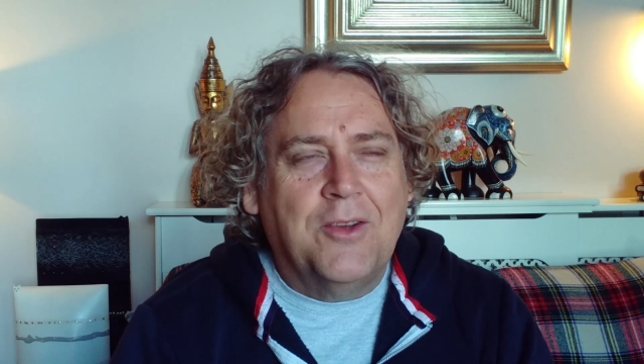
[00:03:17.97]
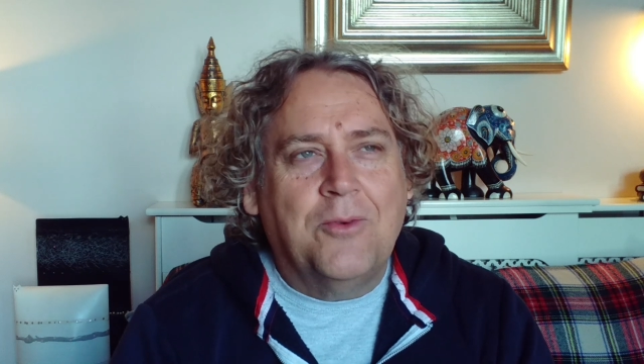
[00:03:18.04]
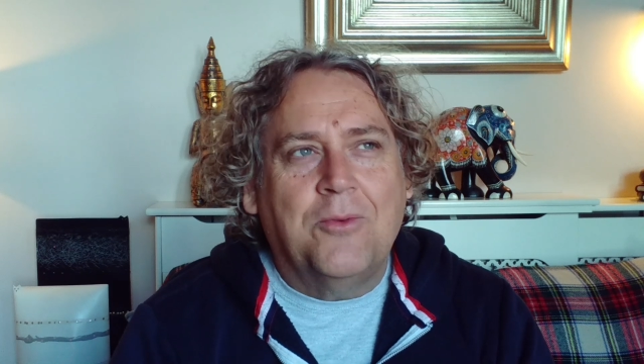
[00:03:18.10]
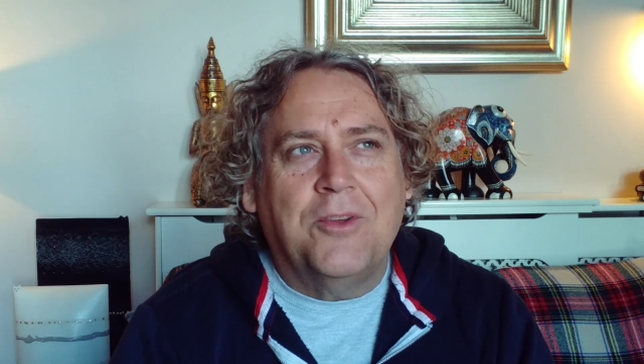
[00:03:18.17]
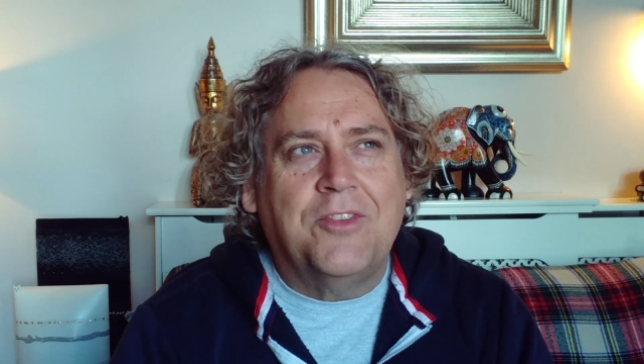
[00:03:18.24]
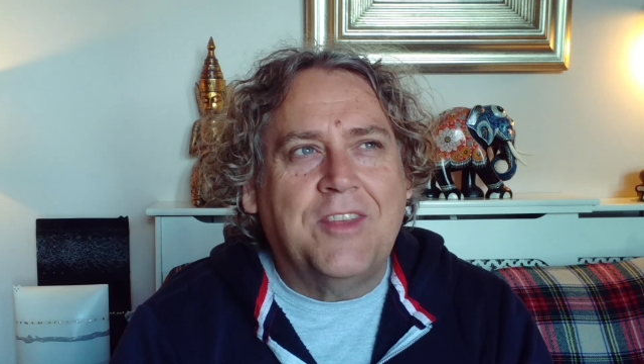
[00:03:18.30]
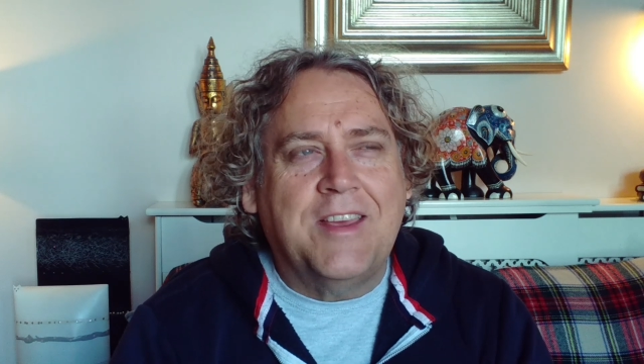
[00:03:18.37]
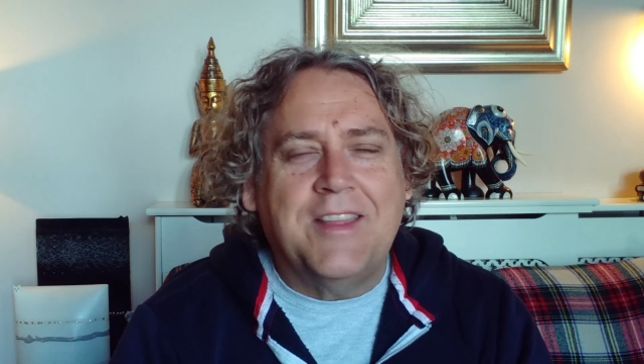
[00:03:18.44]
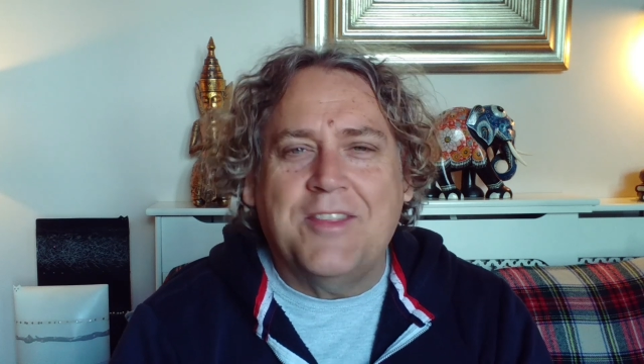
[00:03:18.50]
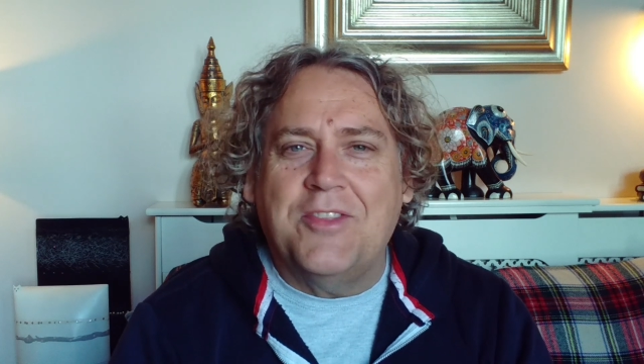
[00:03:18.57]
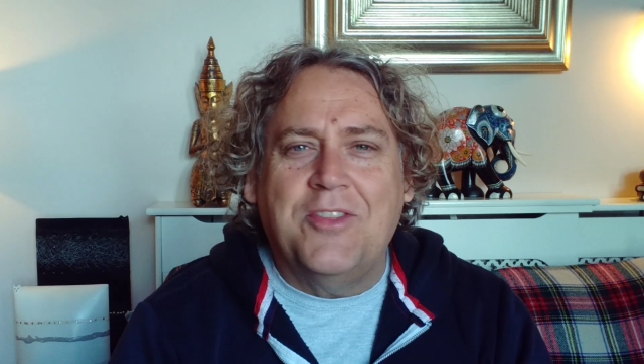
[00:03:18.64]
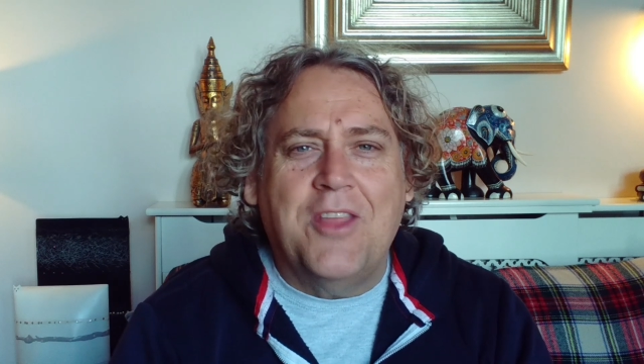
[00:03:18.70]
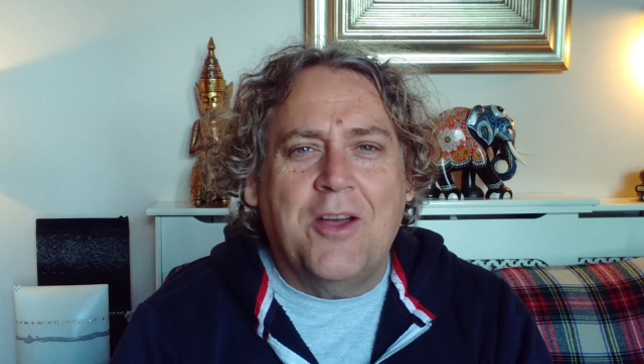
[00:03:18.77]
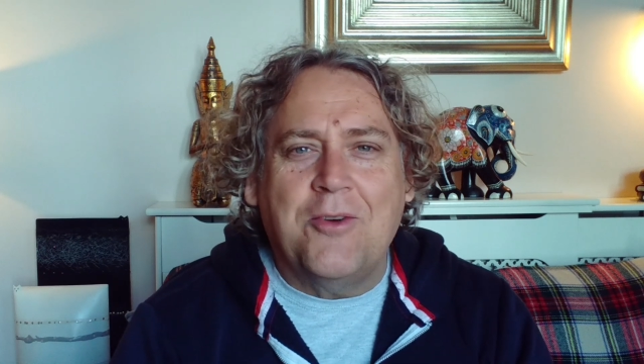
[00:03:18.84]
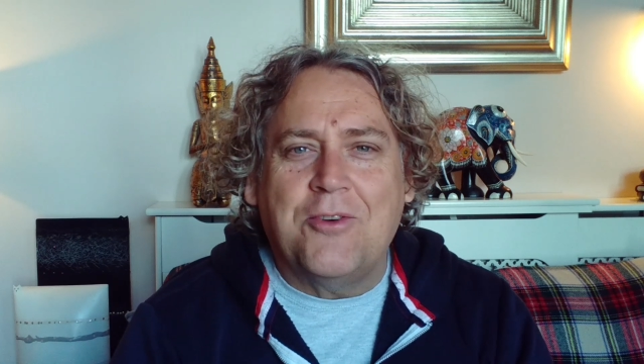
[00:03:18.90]
What's it?
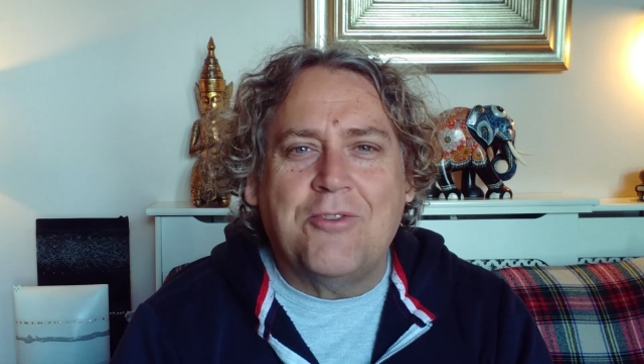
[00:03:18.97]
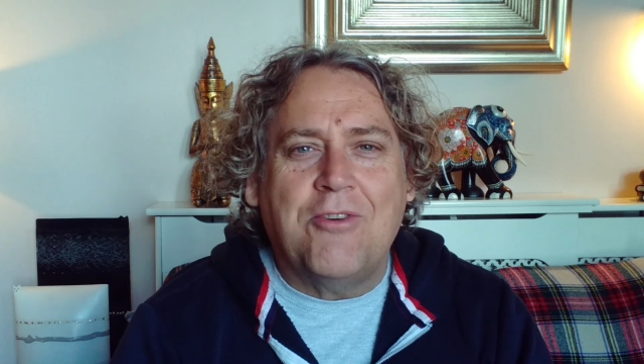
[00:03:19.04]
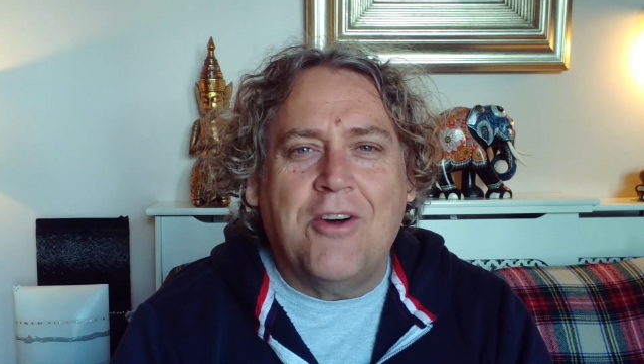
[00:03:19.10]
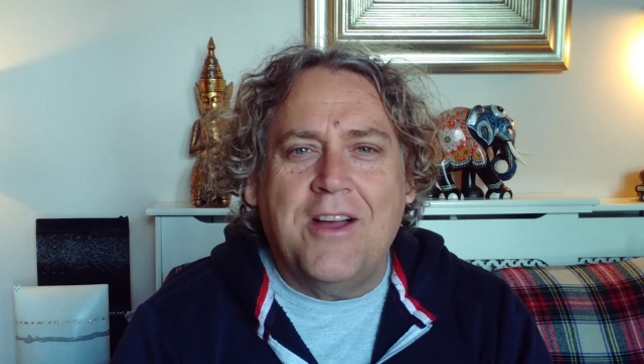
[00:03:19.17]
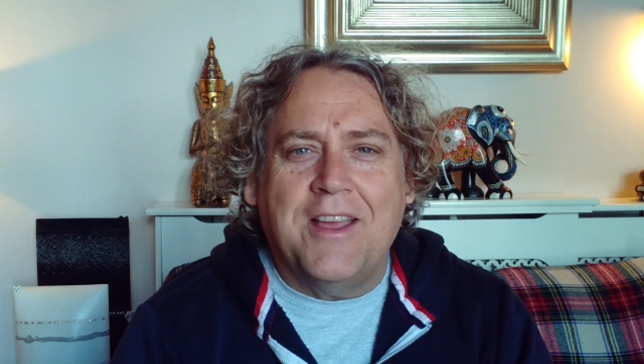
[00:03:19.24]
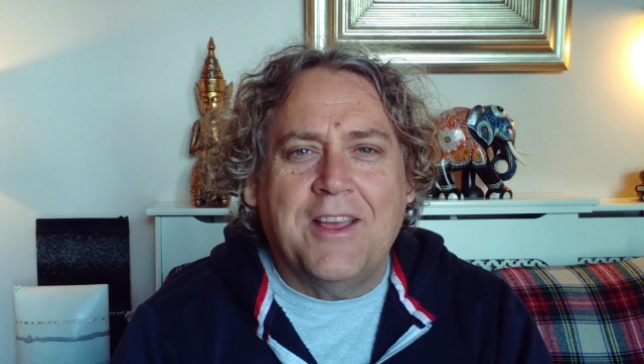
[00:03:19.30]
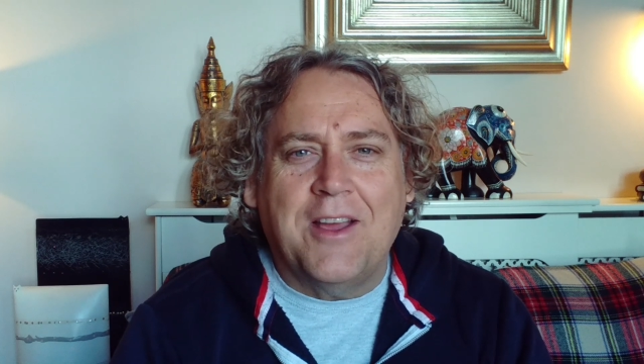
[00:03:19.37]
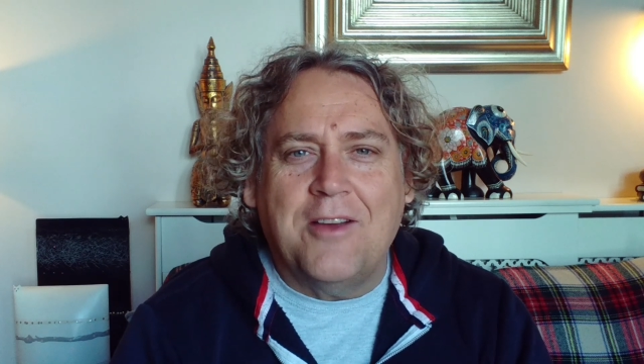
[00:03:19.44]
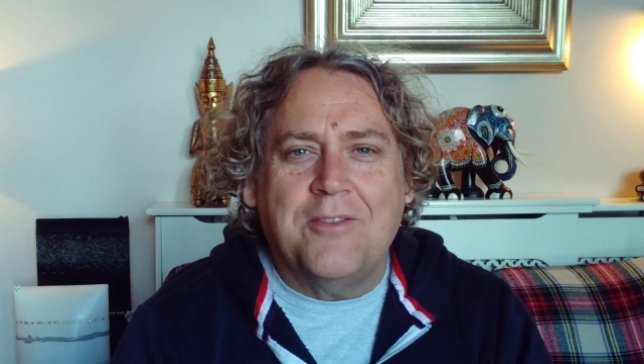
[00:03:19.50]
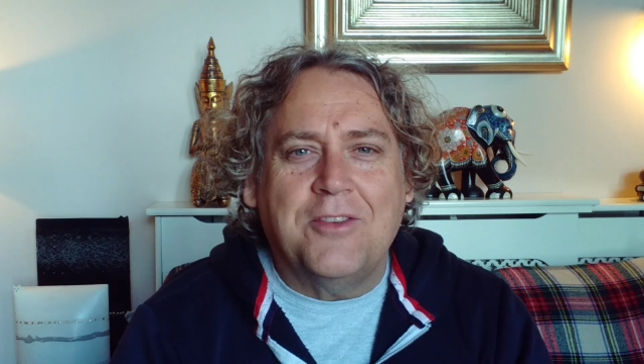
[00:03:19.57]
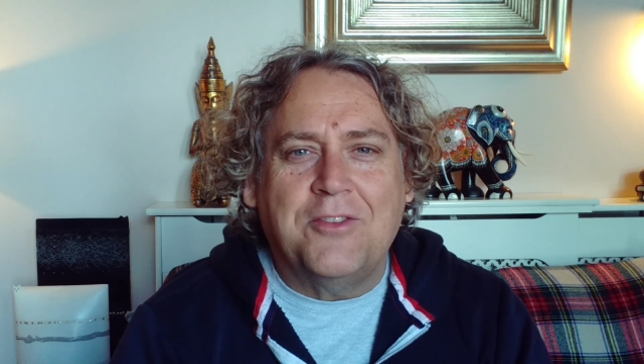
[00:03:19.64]
No crying over